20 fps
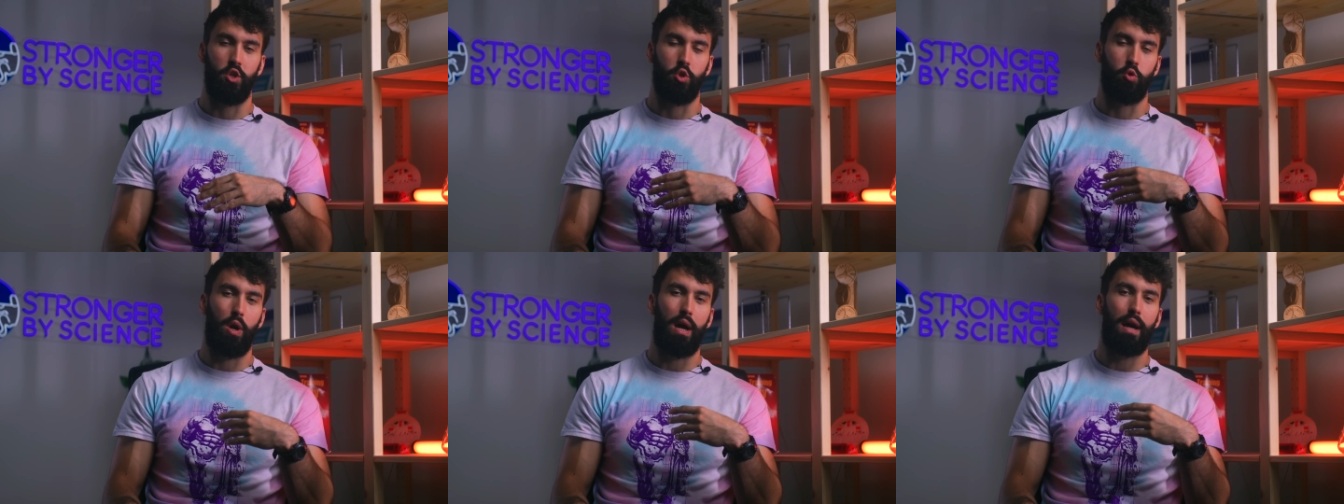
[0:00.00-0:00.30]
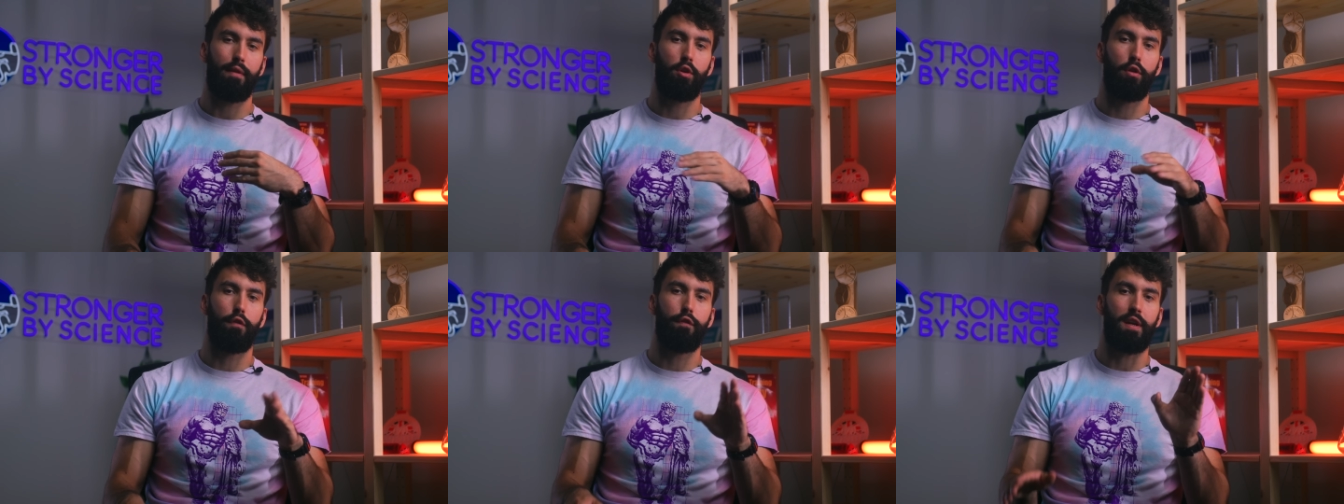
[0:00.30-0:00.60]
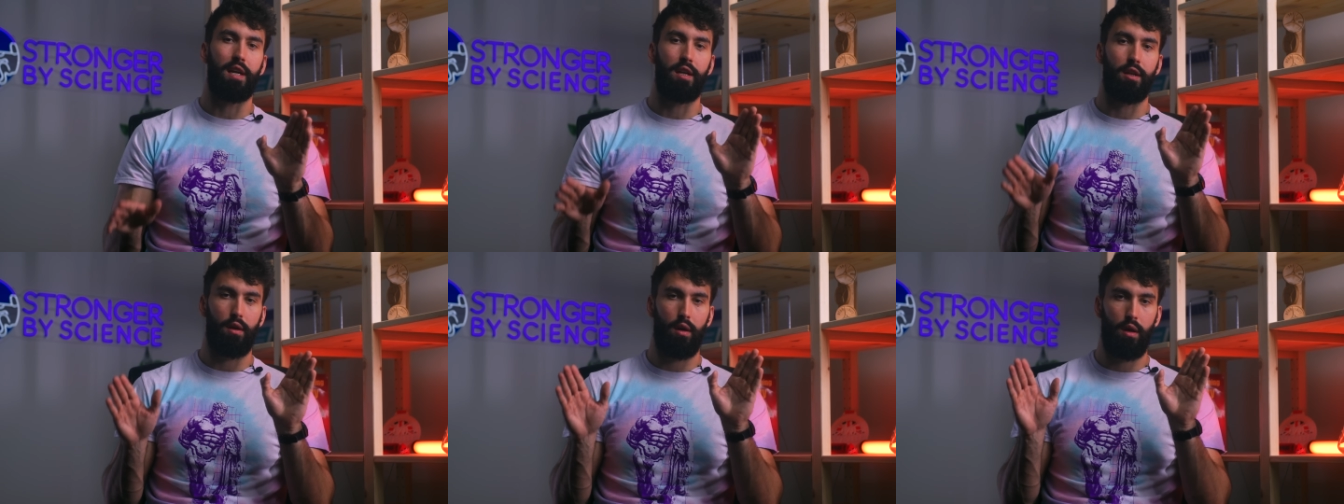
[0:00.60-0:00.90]
Drive your
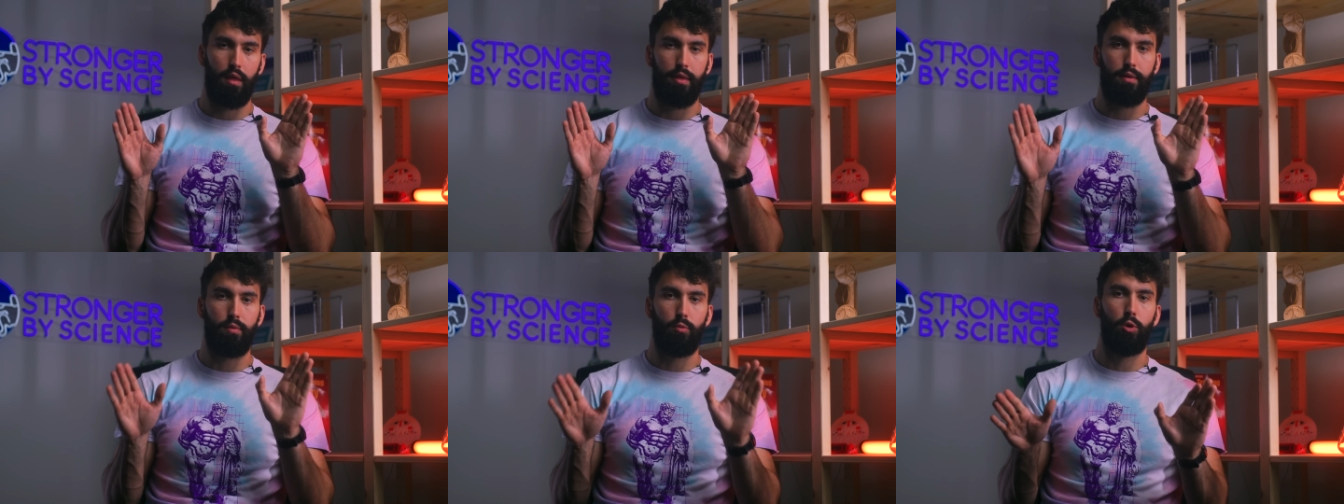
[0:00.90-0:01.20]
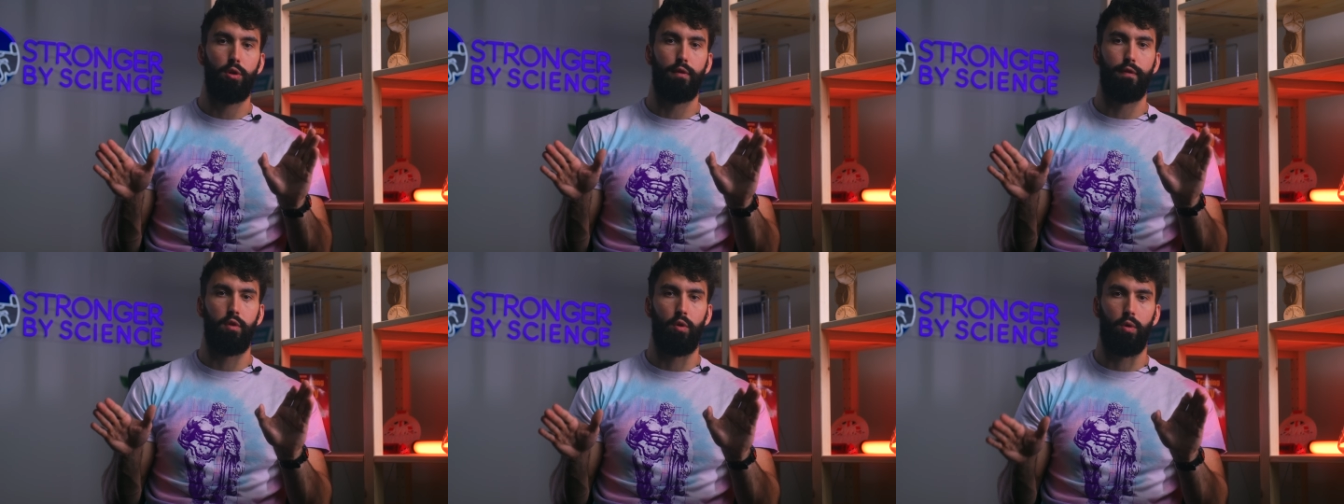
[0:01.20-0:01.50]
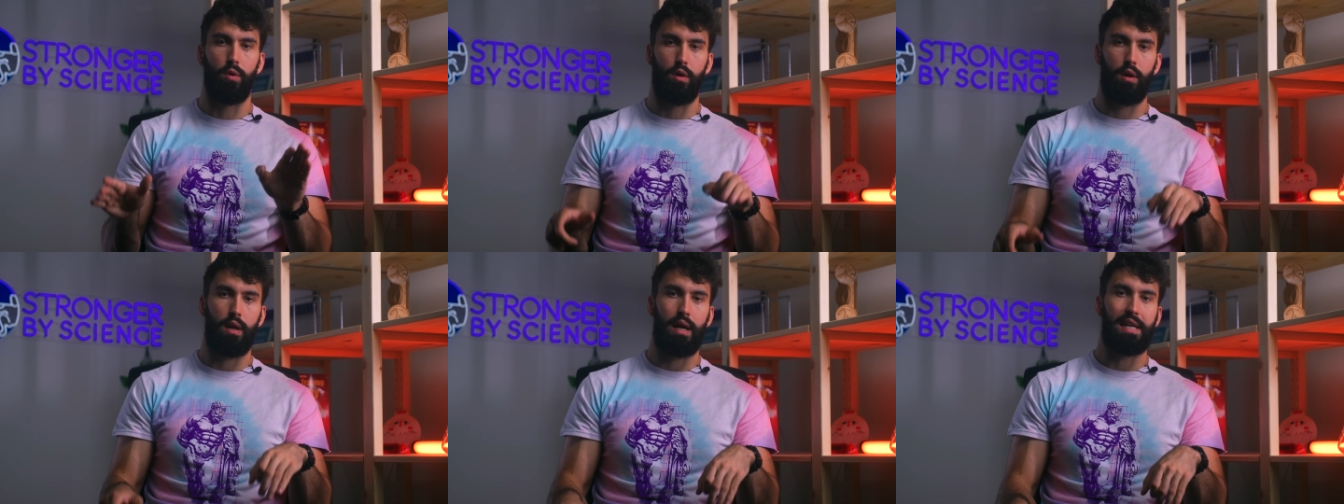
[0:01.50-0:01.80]
feet through the
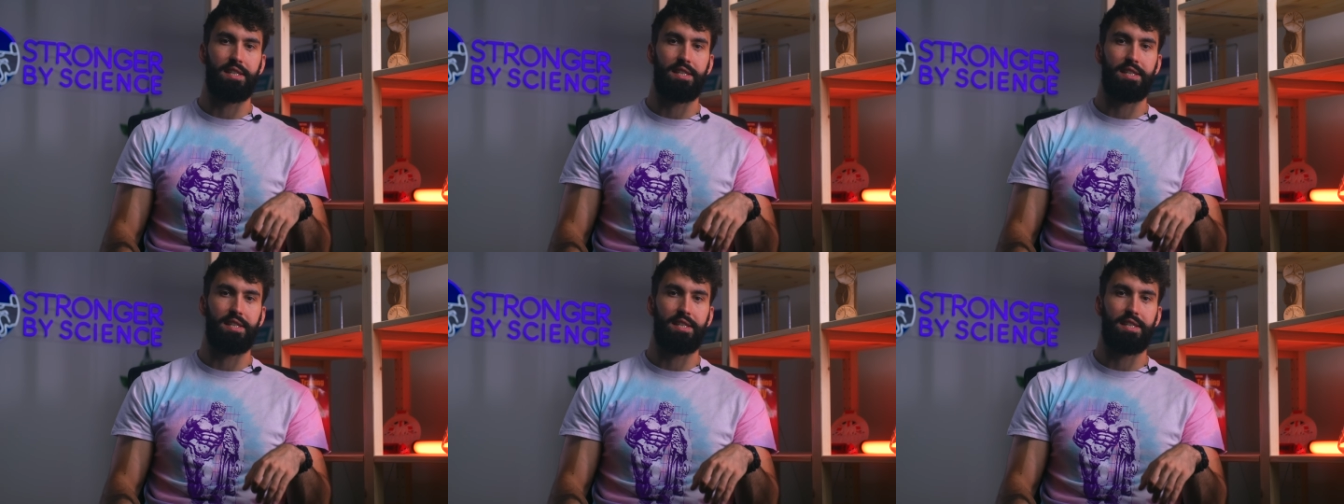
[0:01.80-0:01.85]
floor